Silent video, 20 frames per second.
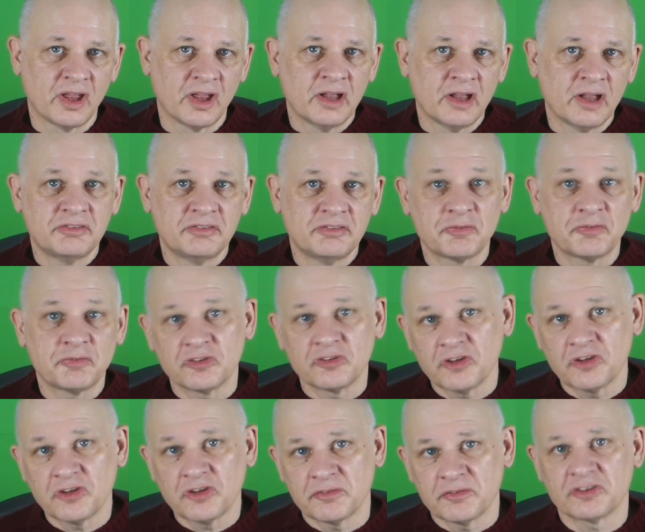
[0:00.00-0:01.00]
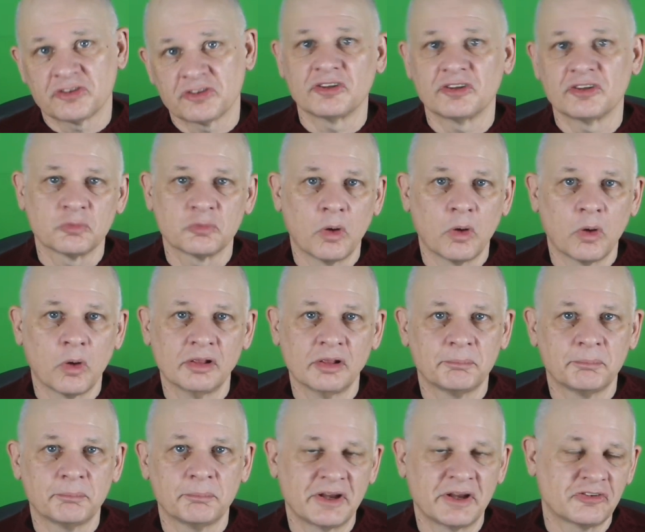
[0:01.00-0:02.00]
different services while
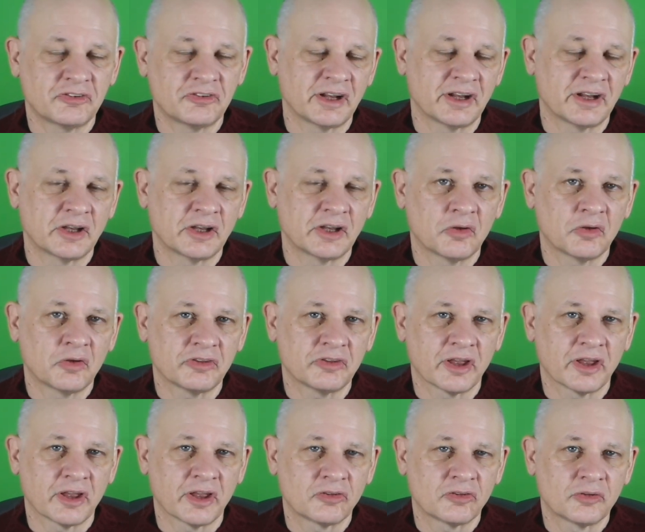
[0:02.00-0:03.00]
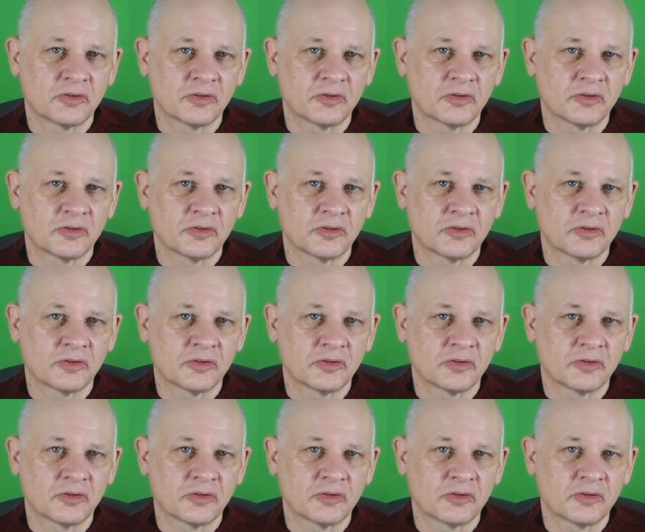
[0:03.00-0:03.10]
maintaining context.